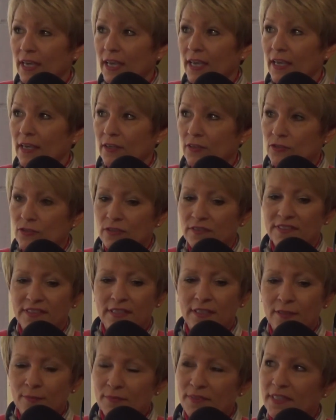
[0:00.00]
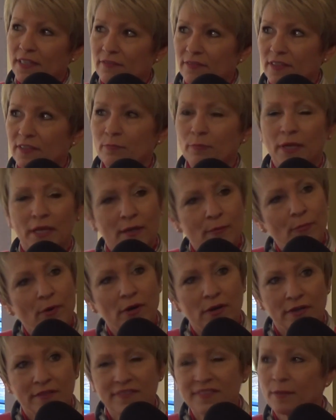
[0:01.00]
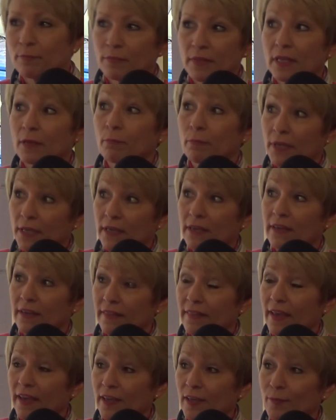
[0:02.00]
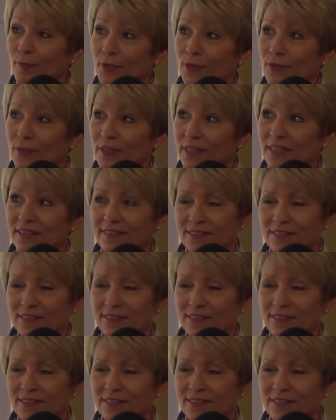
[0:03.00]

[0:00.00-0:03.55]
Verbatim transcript: and to see themselves as being a part of something big in that community.